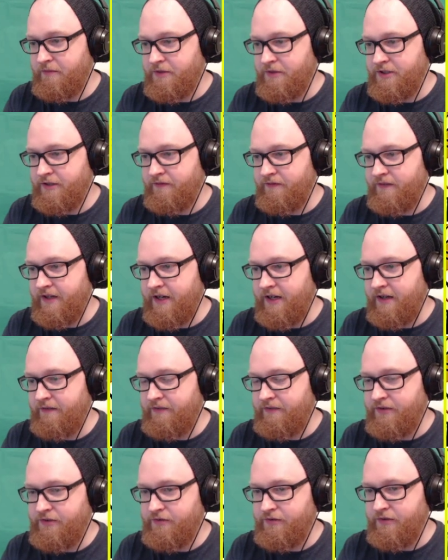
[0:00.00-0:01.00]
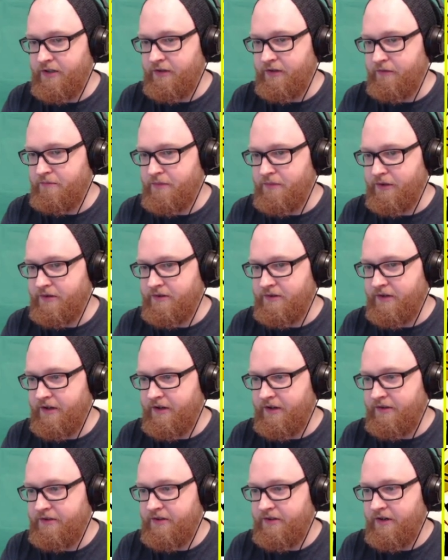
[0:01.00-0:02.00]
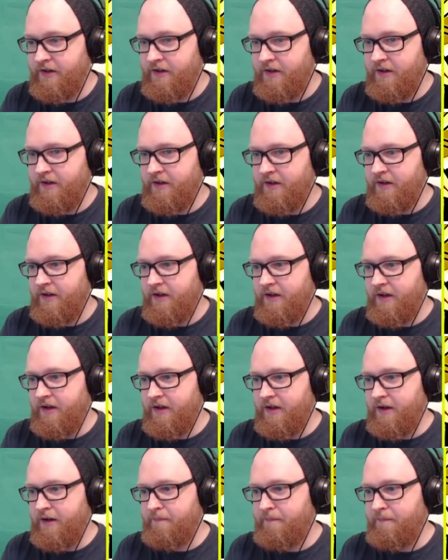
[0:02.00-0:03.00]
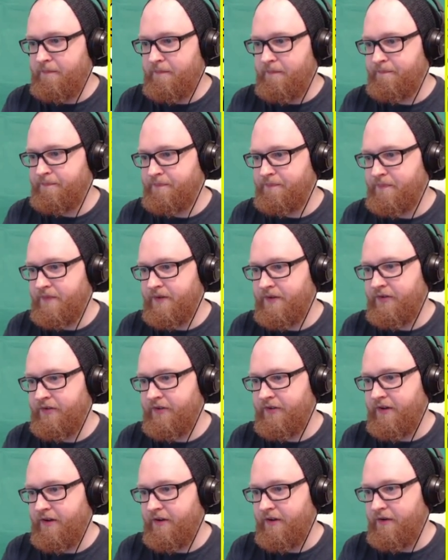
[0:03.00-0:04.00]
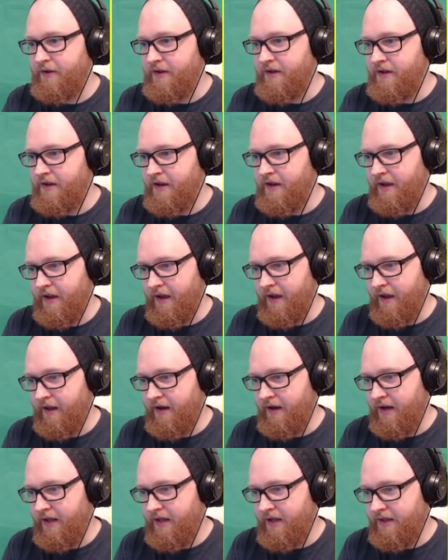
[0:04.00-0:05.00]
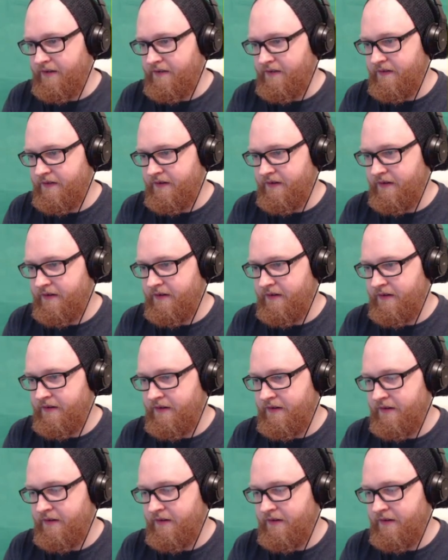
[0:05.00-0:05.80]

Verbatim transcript: knocked myself down, if you saw the little montage. Um, so, yeah. Let's...